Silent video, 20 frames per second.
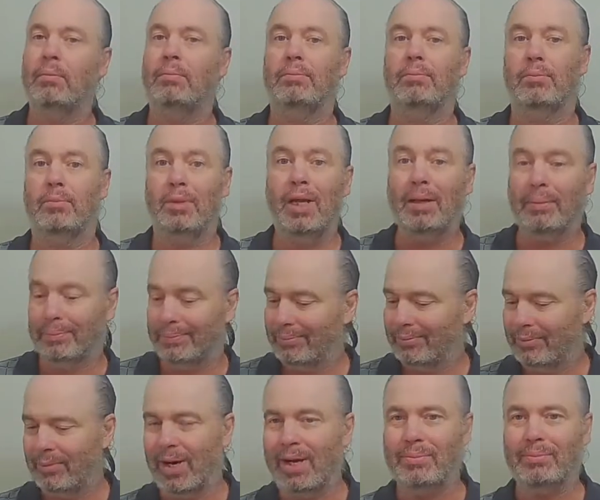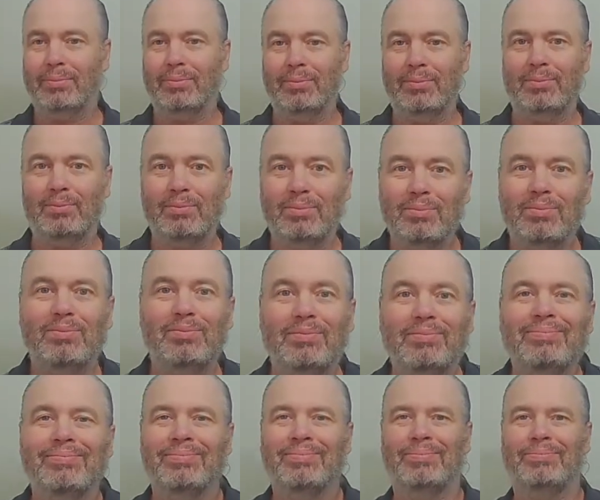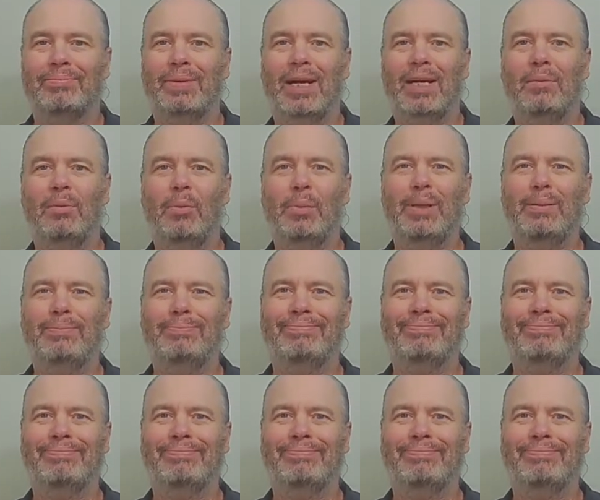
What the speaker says: yeah, right. Back in a moment.